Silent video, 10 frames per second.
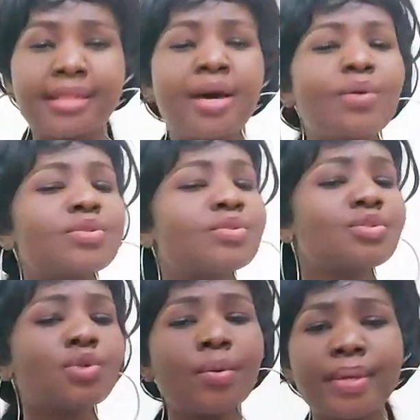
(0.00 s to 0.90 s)
There are also
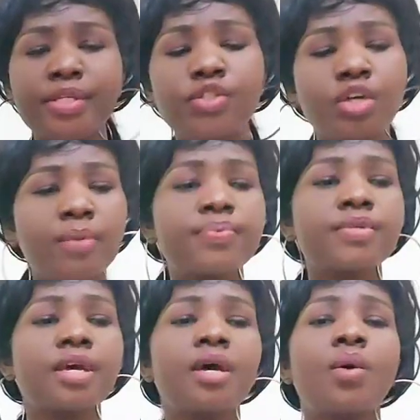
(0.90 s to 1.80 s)
so many jobs
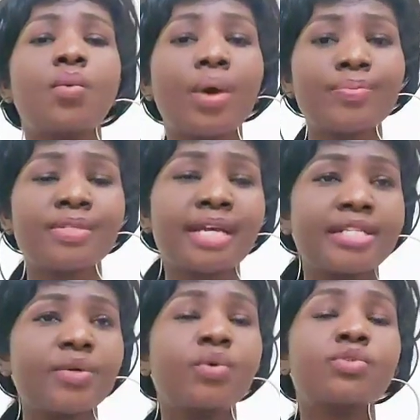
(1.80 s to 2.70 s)

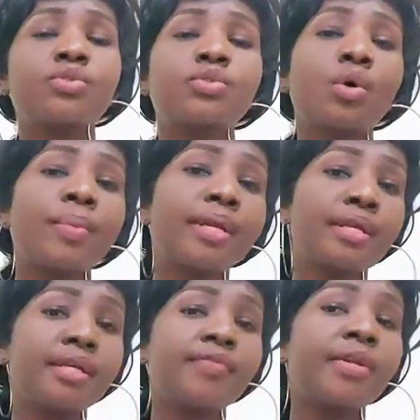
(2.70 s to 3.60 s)
websites, or so
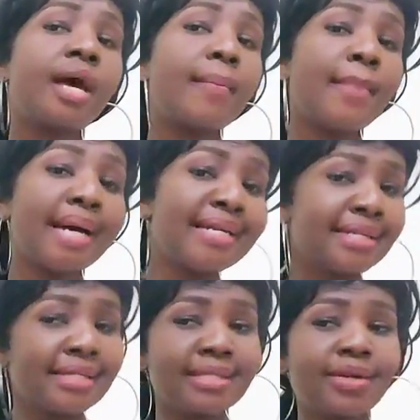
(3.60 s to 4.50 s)
many, even Hamad
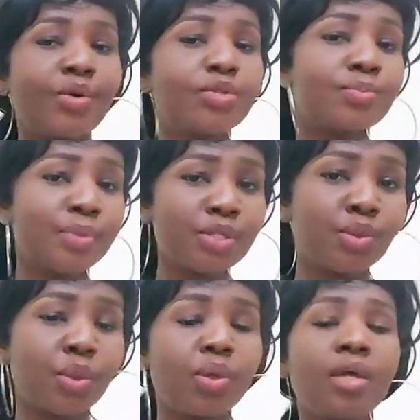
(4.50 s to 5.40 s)

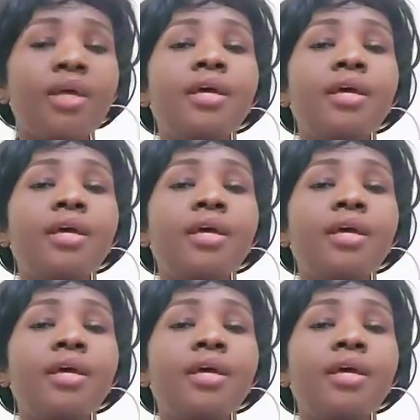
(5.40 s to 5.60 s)
Hospital,